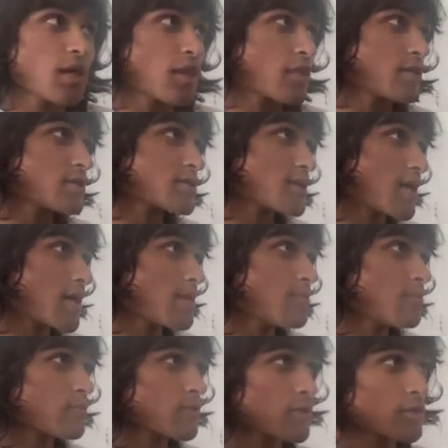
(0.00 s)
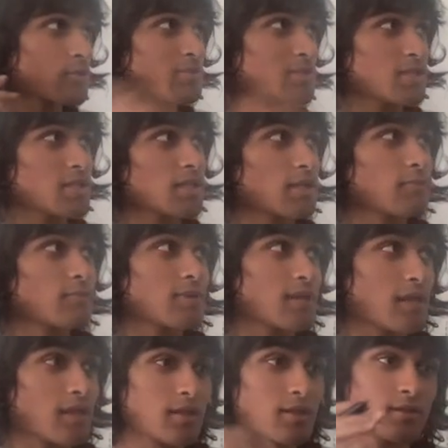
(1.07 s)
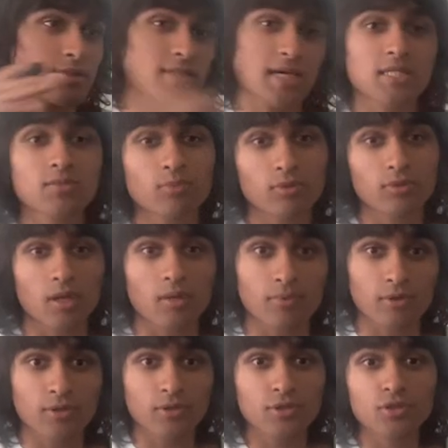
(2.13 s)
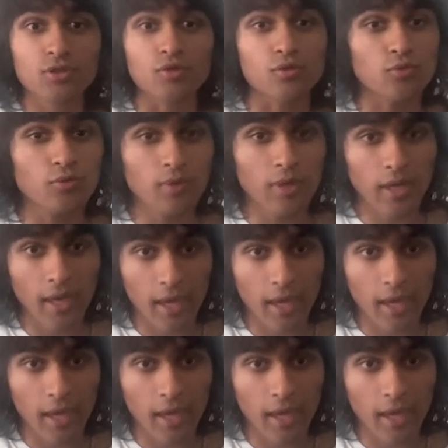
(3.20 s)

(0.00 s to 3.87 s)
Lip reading: This time we're going to be dealing with decimal numbers to